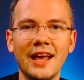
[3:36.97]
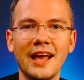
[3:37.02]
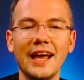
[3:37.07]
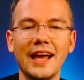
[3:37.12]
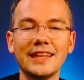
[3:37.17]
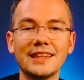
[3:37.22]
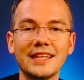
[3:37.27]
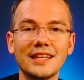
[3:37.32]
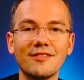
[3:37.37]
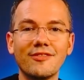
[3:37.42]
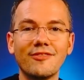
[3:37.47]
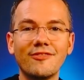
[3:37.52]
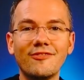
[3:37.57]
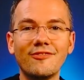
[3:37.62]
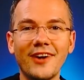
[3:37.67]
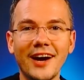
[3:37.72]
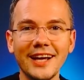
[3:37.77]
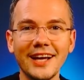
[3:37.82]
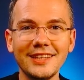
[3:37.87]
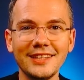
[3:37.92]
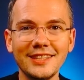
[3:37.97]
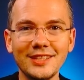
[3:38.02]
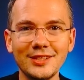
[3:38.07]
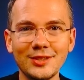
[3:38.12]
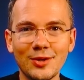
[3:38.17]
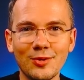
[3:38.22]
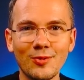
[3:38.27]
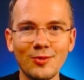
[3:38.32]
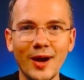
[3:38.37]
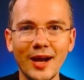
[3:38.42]
and then finding
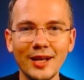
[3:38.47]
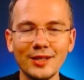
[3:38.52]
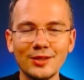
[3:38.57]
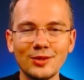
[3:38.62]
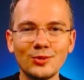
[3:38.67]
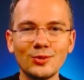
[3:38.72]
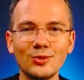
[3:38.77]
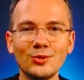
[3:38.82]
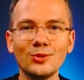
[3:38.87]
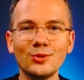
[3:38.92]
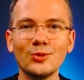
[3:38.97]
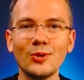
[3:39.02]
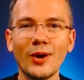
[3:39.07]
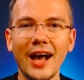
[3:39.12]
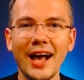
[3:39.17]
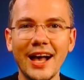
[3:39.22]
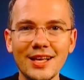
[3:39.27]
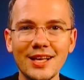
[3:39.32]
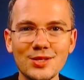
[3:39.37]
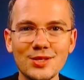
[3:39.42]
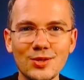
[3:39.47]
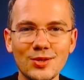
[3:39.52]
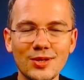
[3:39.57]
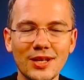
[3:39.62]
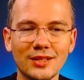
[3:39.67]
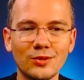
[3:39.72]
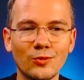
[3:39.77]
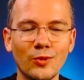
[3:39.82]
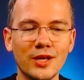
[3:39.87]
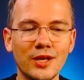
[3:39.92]
the right tool to answer
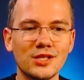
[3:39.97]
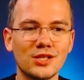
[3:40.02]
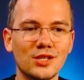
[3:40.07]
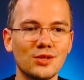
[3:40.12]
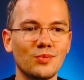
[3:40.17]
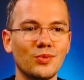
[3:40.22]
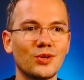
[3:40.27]
that question.